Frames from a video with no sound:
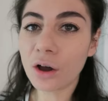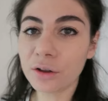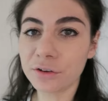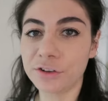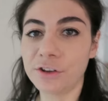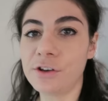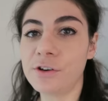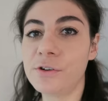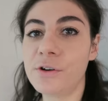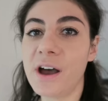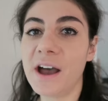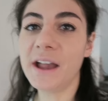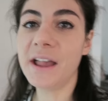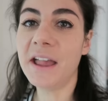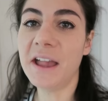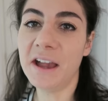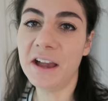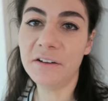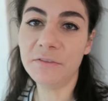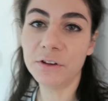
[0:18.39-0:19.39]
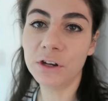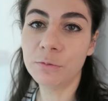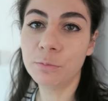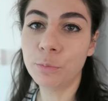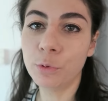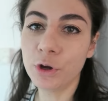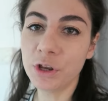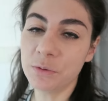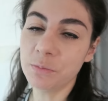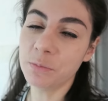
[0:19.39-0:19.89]
Also, I have an
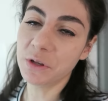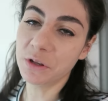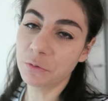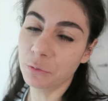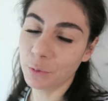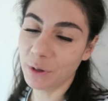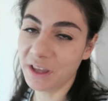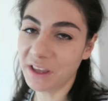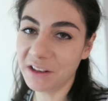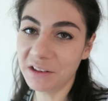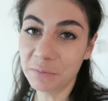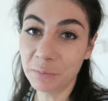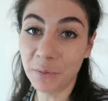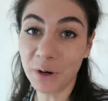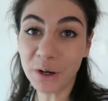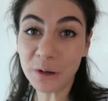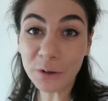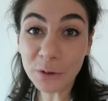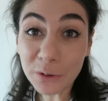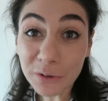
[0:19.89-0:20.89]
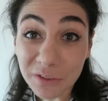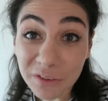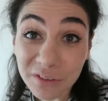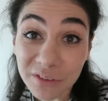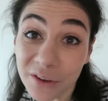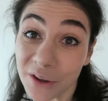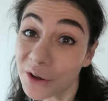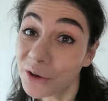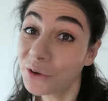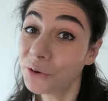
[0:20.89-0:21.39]
appointment with Marloes,
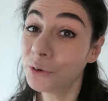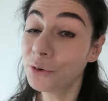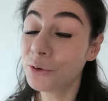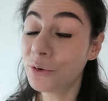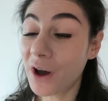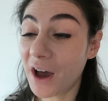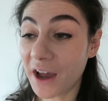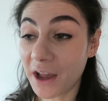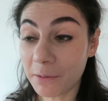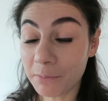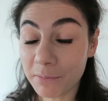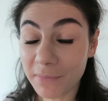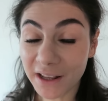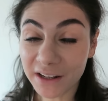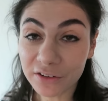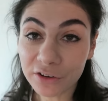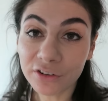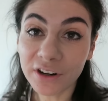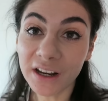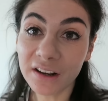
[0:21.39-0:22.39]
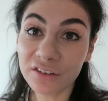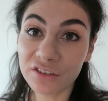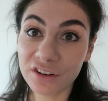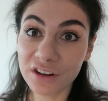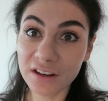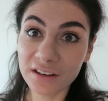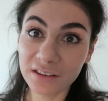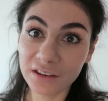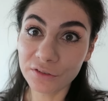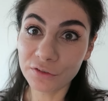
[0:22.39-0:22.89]
who I'm mentoring.
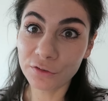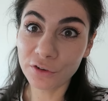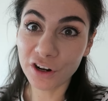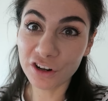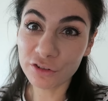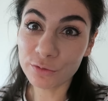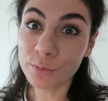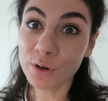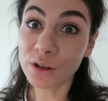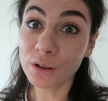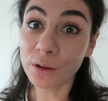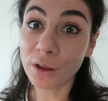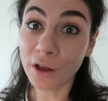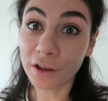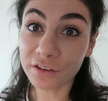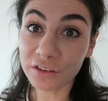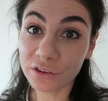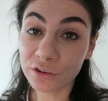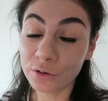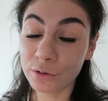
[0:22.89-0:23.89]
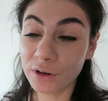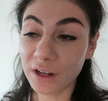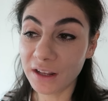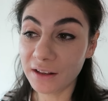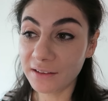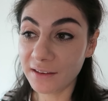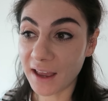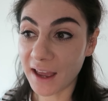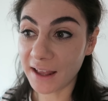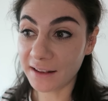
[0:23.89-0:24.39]
She's a freshman law
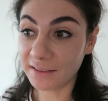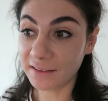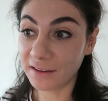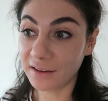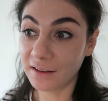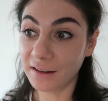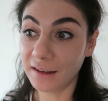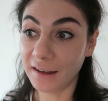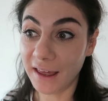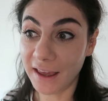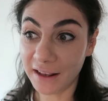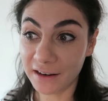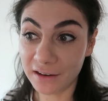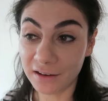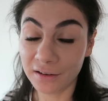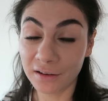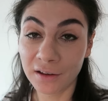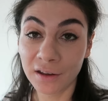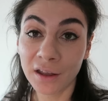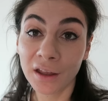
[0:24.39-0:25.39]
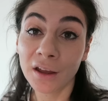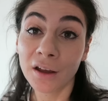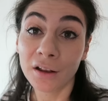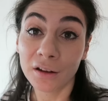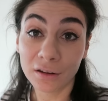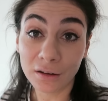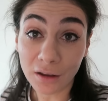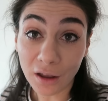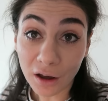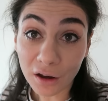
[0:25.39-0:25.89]
student at the Leiden
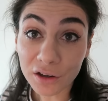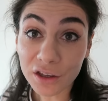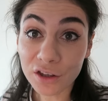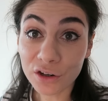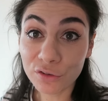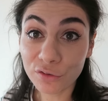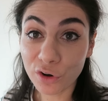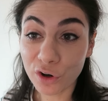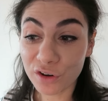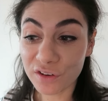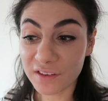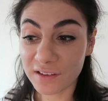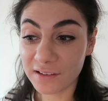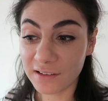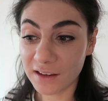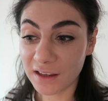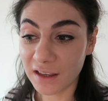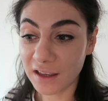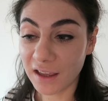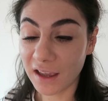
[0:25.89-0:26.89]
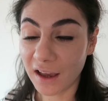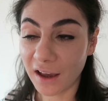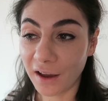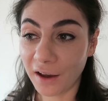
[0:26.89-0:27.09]
Law University.